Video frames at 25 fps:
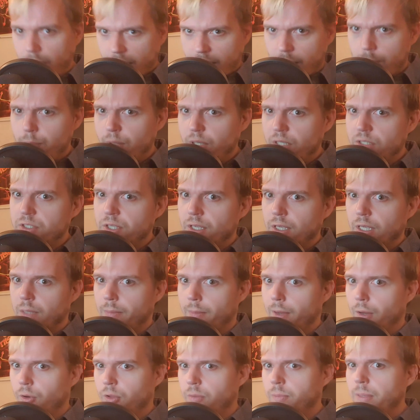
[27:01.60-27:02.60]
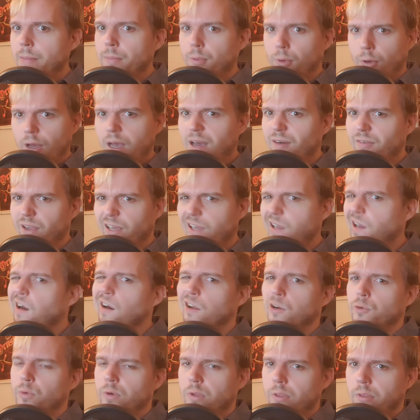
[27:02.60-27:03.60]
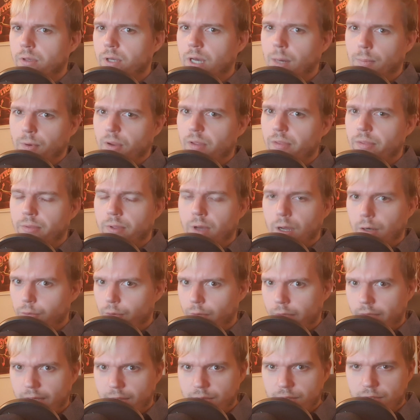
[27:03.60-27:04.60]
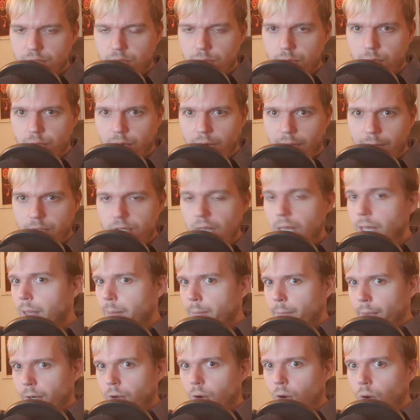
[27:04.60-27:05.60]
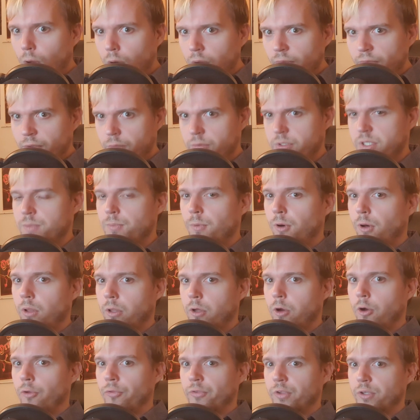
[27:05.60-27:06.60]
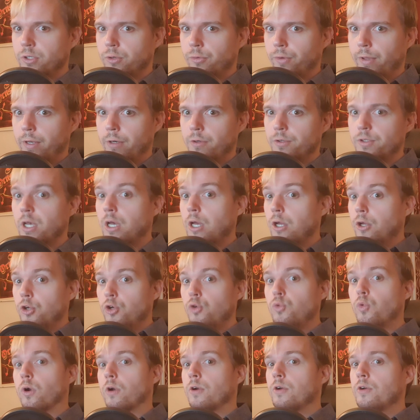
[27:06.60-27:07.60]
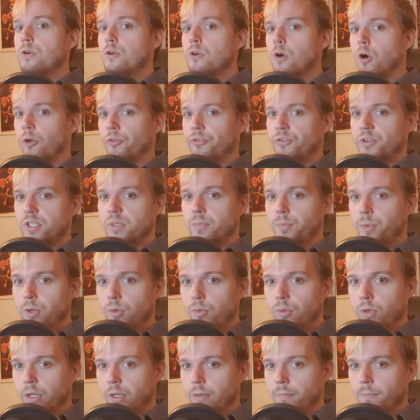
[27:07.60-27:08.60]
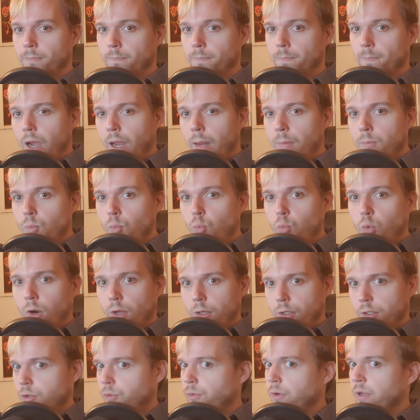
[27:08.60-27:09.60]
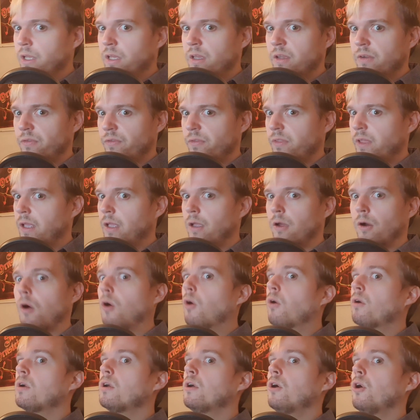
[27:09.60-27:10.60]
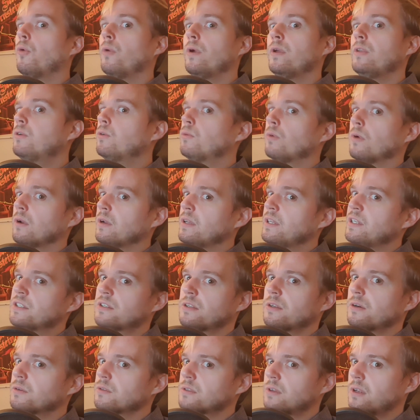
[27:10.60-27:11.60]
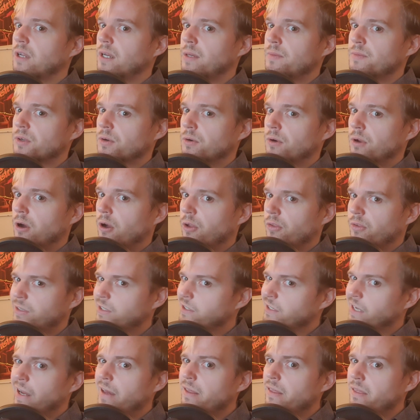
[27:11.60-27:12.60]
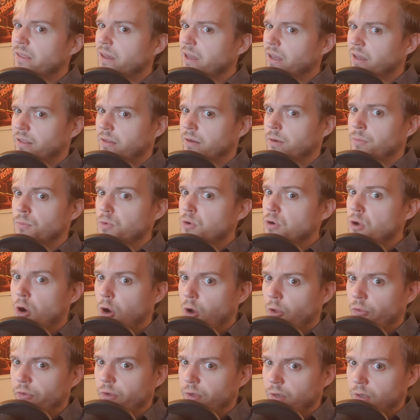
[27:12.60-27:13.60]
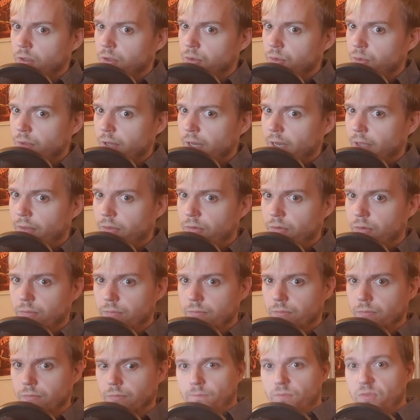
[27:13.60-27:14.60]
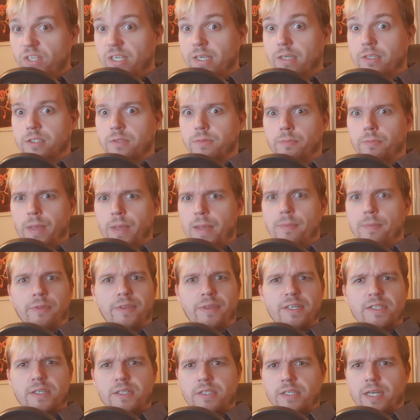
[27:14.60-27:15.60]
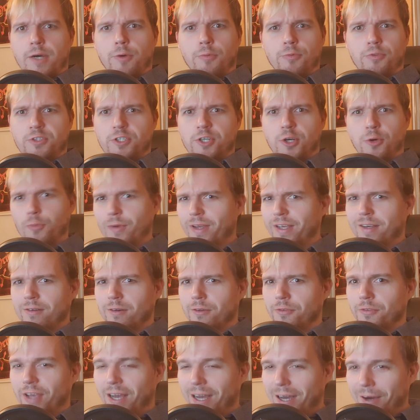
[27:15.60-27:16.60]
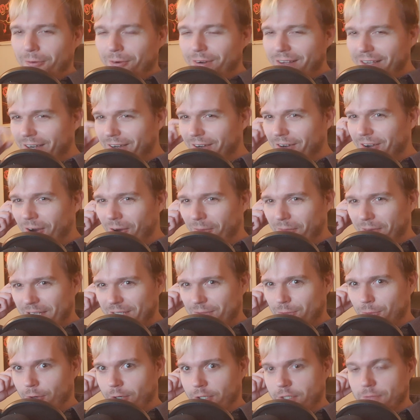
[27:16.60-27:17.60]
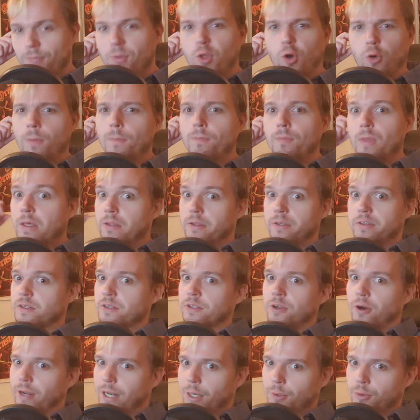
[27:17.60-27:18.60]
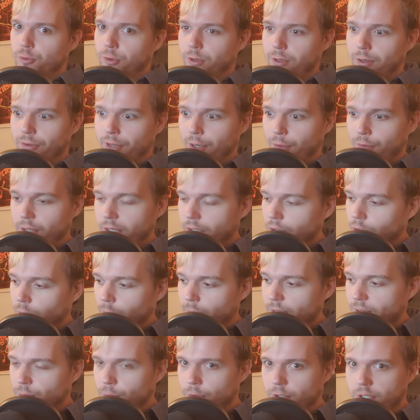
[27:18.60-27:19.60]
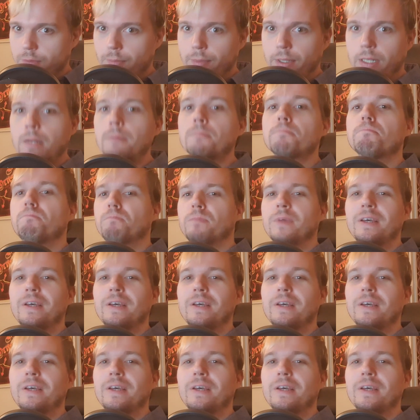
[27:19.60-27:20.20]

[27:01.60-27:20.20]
like a big stink about it. People who have like couple of 100,000 subscribers. But all of those small content creators who are not disputing, I'm wondering if they are going to release those claims or not. Because I think they're not going to do that. See, because people, this is how trickle-down economics works. No, this is not how trickle-down economics works. But